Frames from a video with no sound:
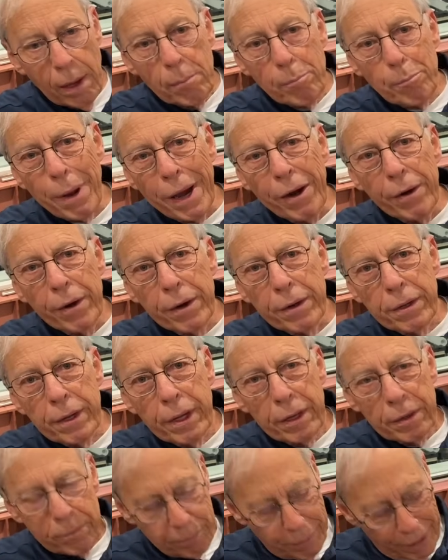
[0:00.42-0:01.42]
Barrett
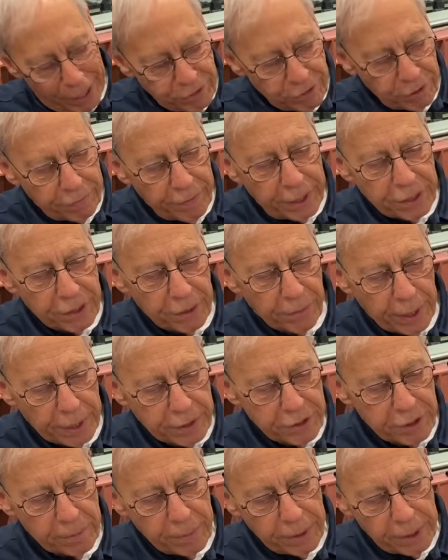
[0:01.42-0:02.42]
in Pennsylvania
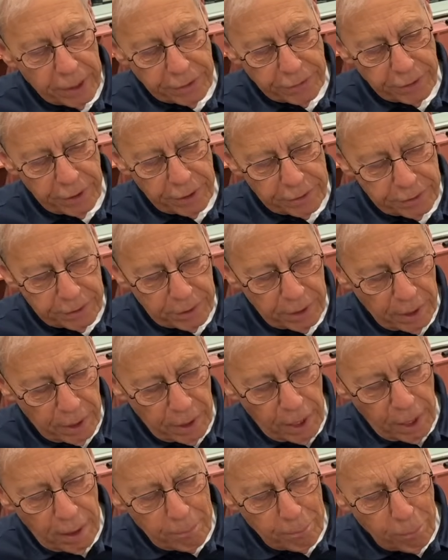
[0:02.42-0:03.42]
writes to me and he says,
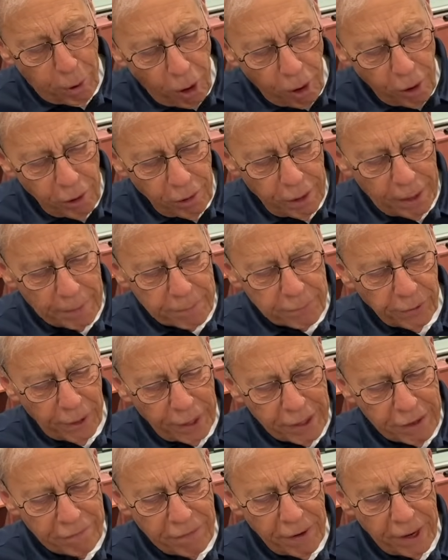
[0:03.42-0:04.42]
Paul, I'm
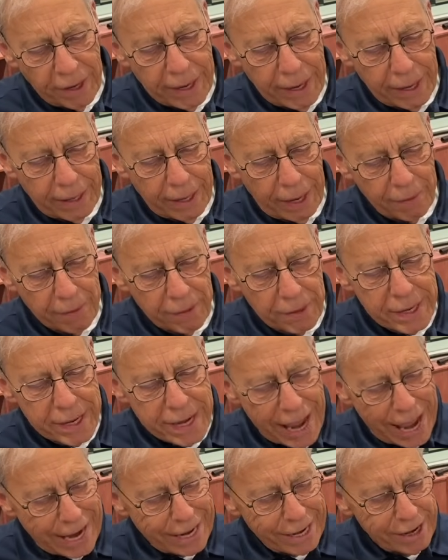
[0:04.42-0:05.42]
trying to find out how the
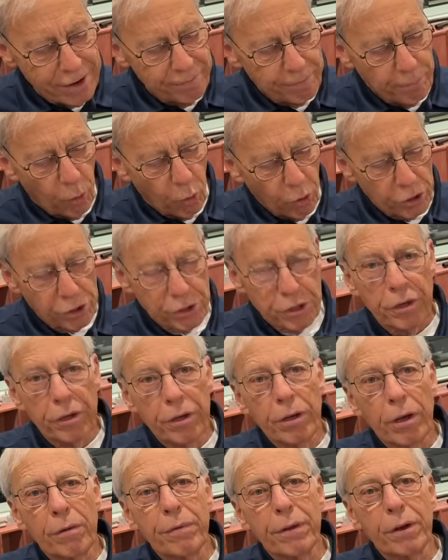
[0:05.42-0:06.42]
negative
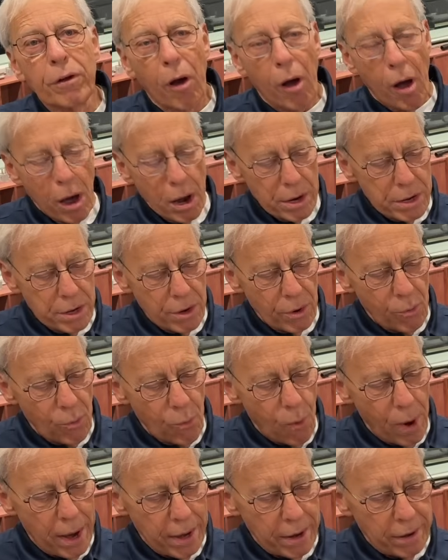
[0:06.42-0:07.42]
portion of an audio
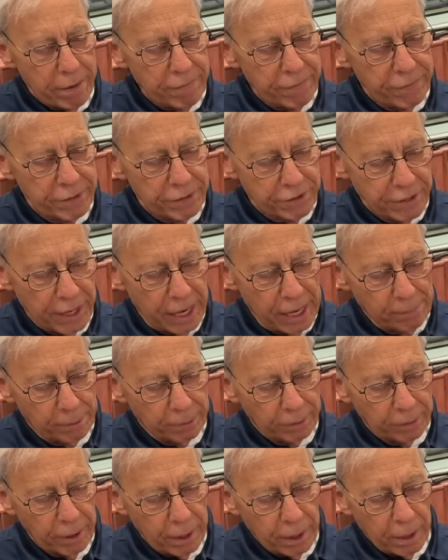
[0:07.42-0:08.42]
wave is
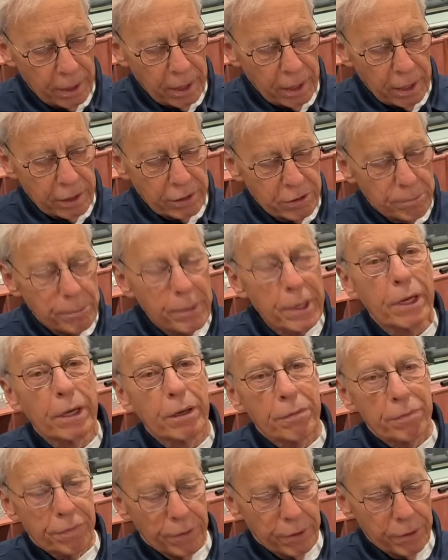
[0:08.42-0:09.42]
sampled to be
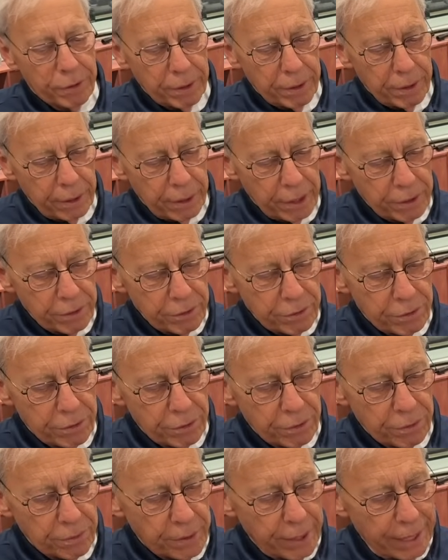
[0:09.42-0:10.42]
converted
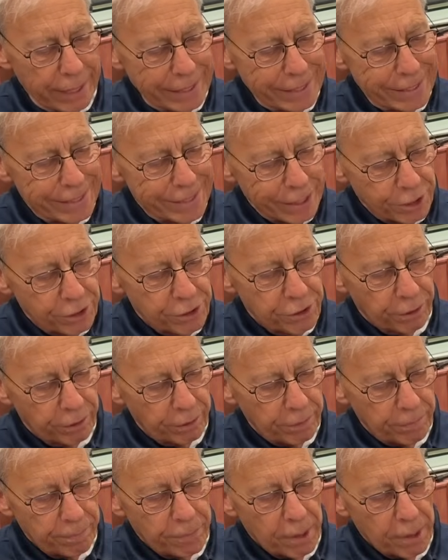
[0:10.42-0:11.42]
into a digital.